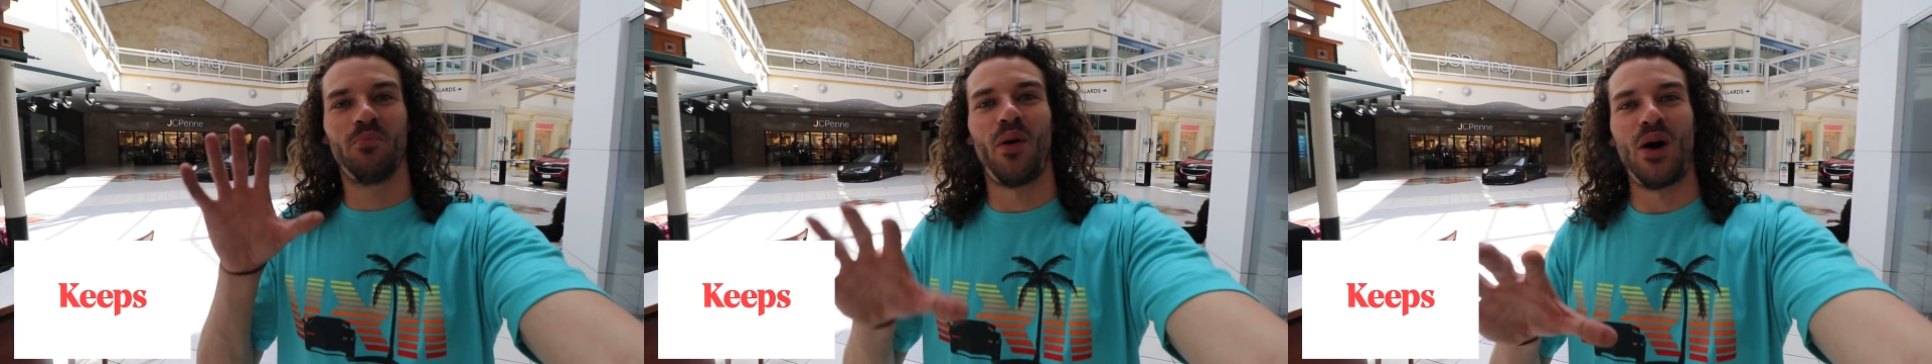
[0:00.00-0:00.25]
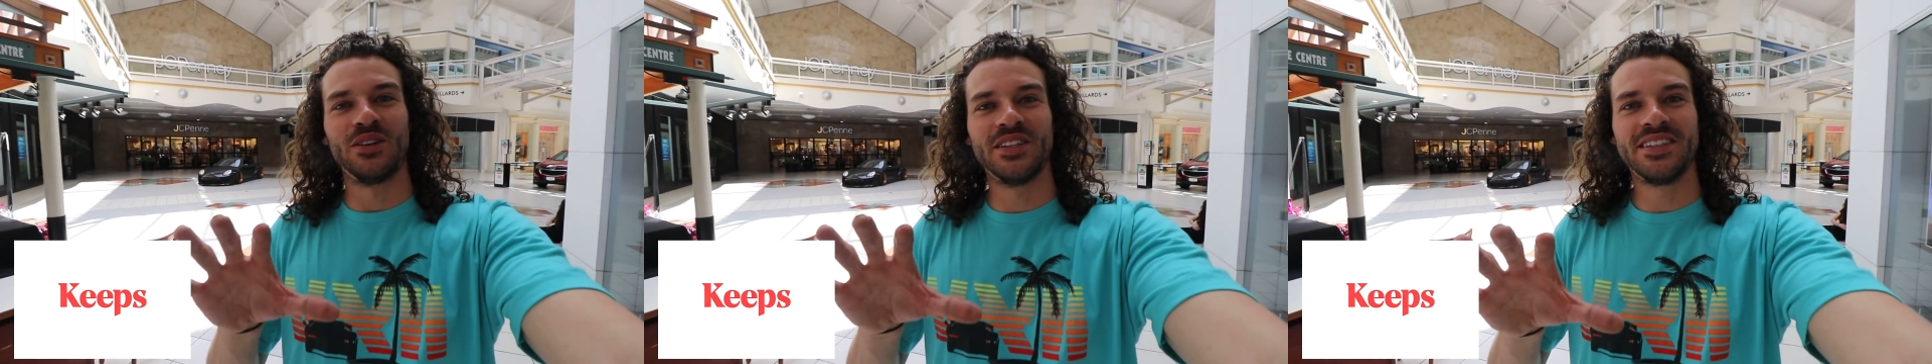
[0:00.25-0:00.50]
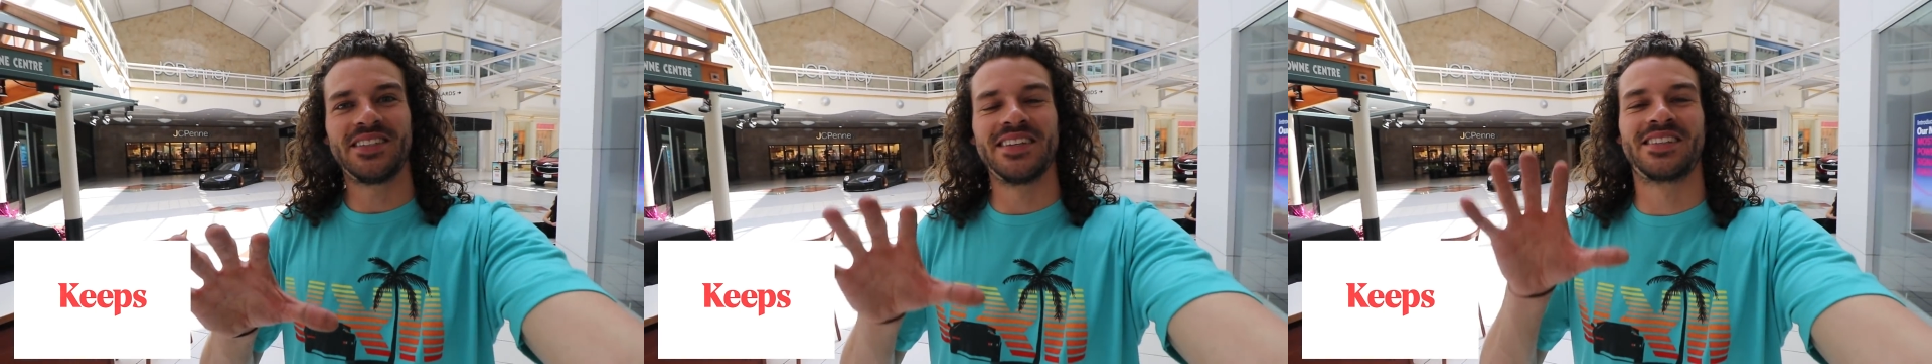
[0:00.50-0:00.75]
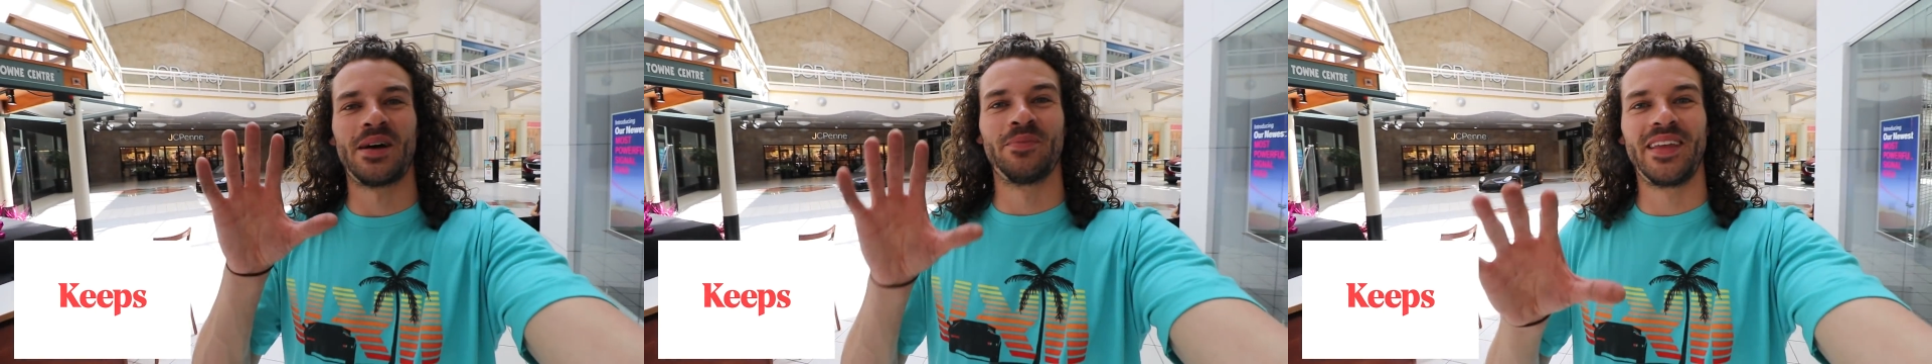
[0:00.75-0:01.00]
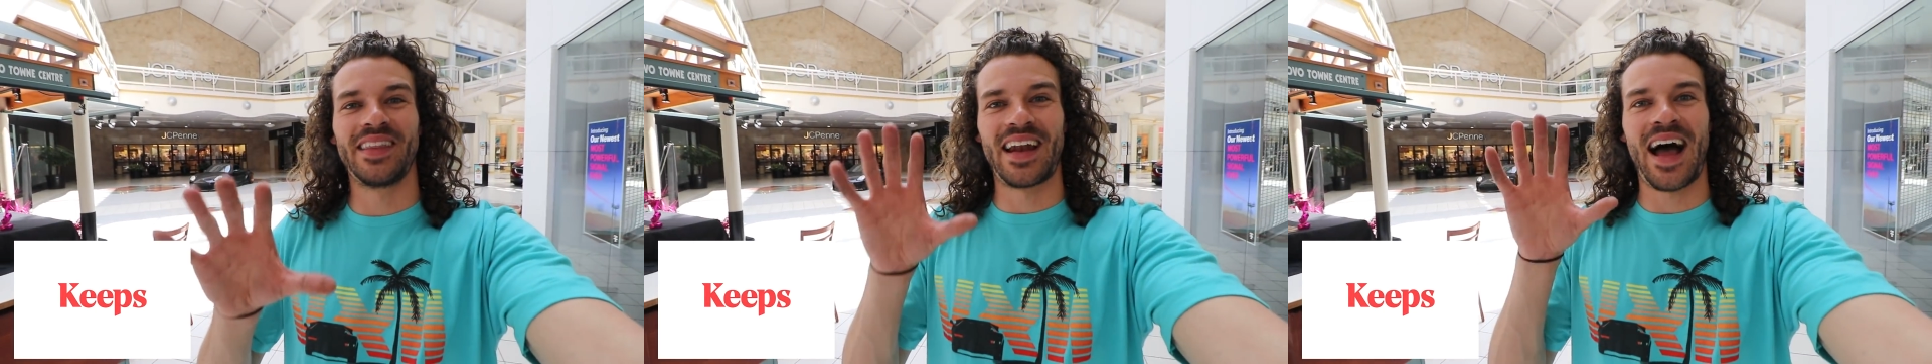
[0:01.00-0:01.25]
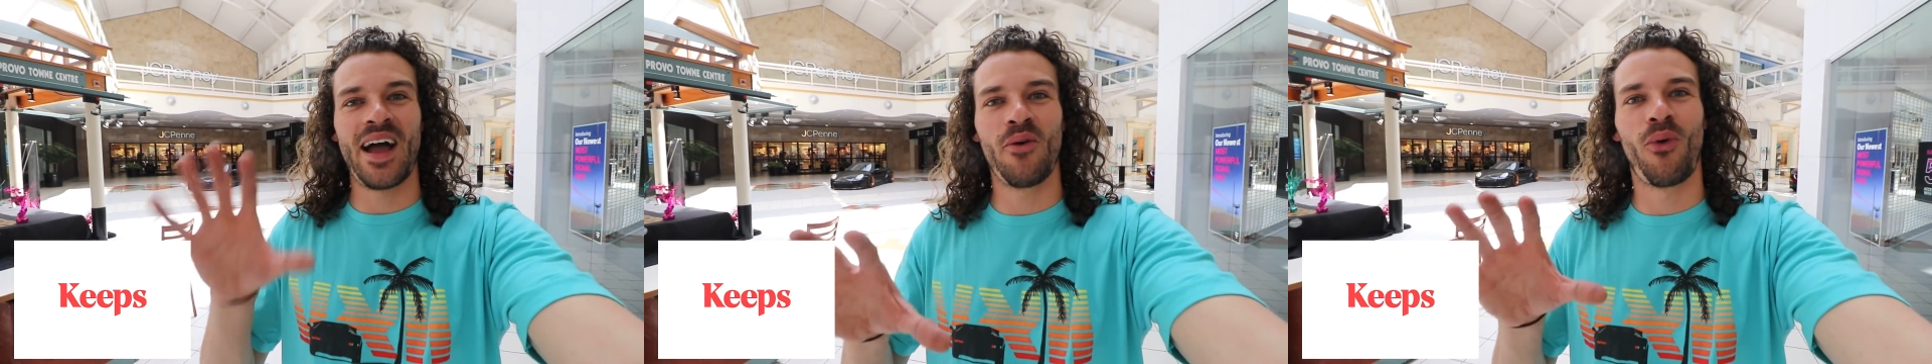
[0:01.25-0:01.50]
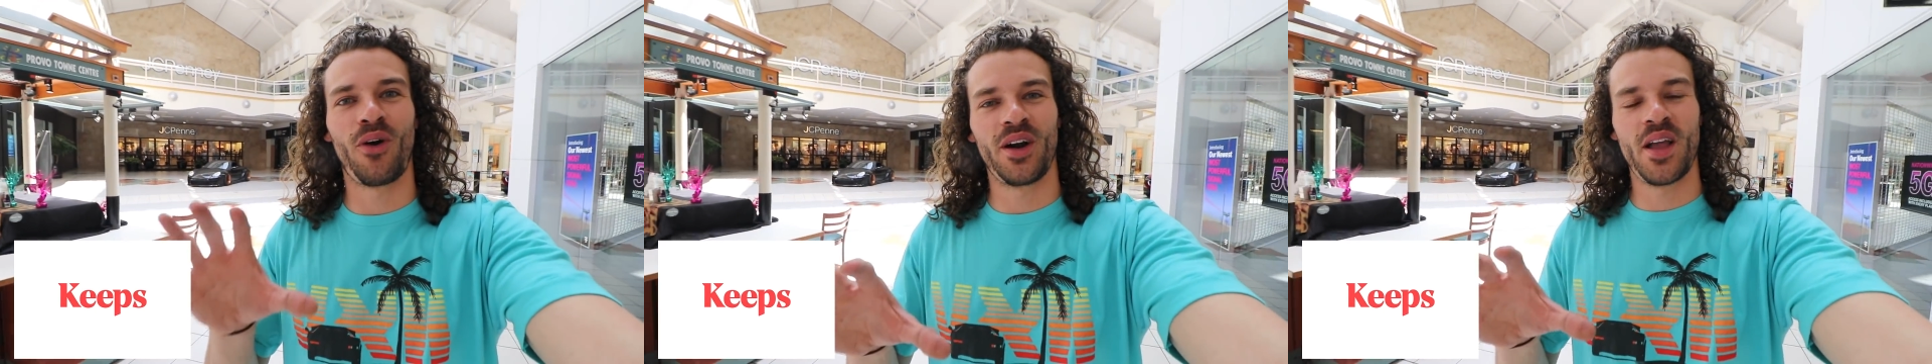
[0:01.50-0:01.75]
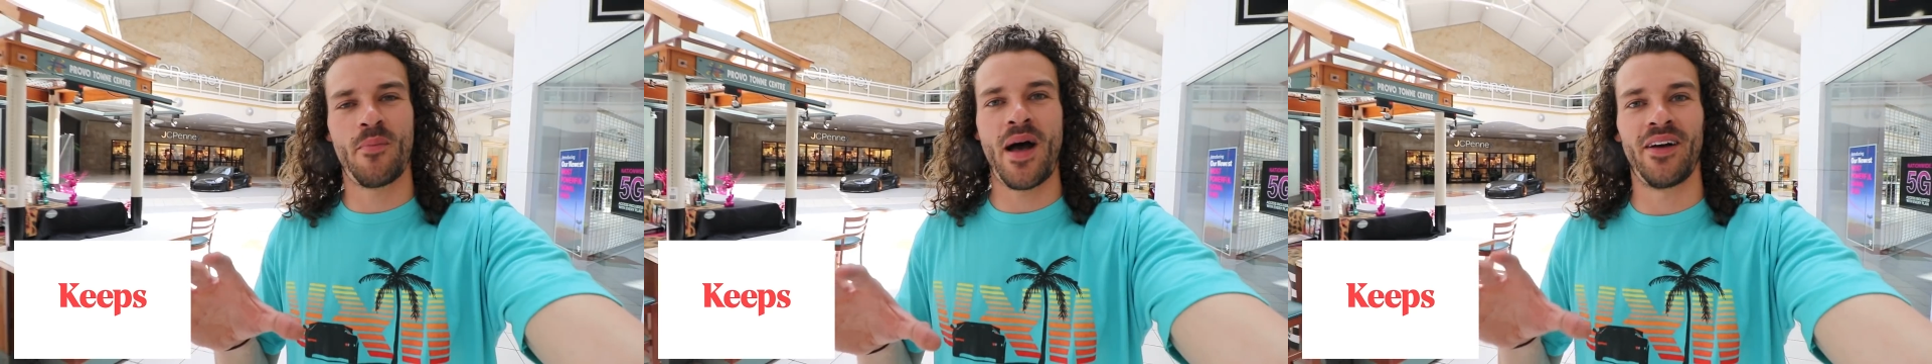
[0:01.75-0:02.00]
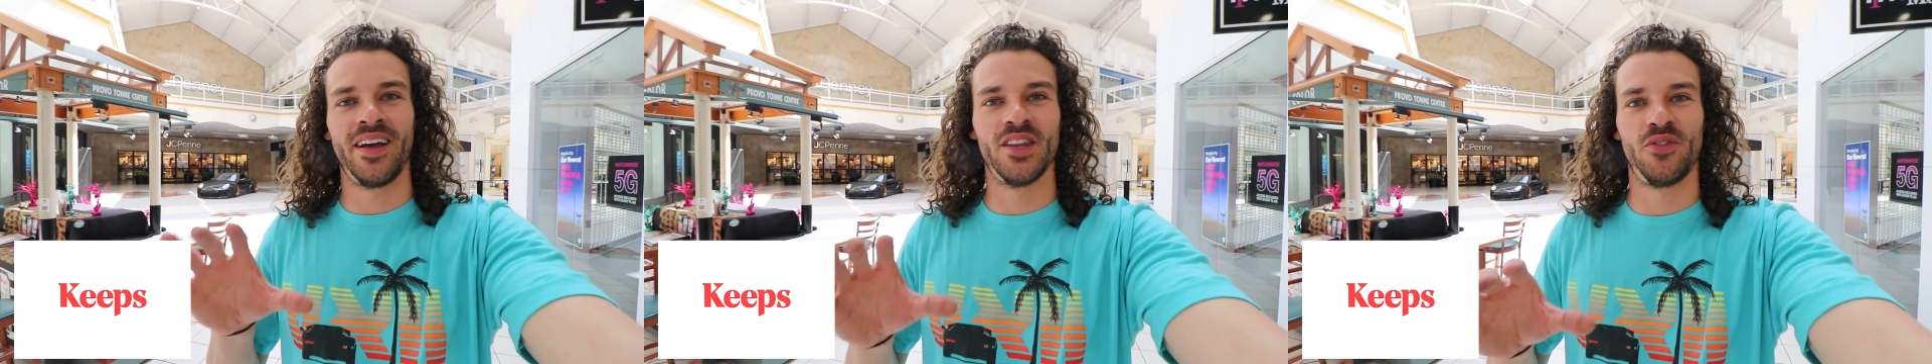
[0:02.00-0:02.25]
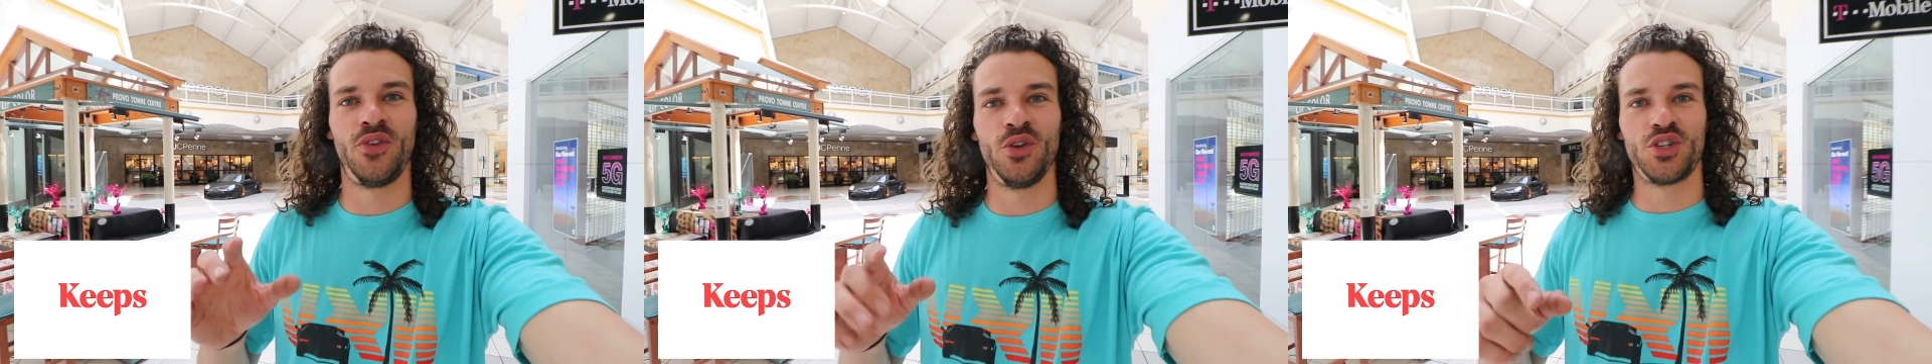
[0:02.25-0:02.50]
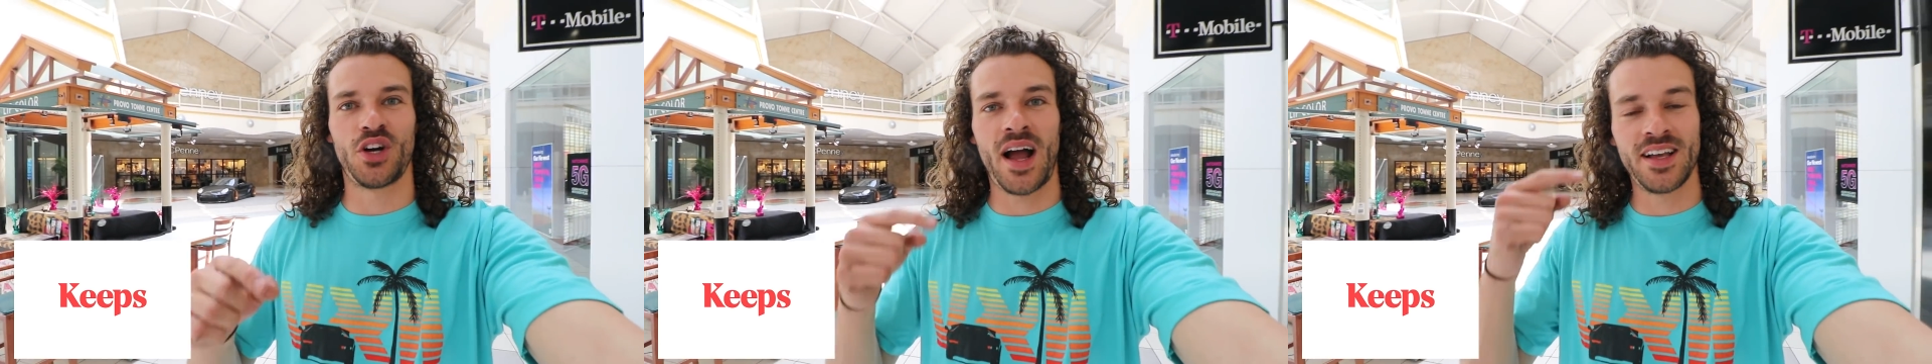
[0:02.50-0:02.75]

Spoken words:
baldness is something that I worry about in the future.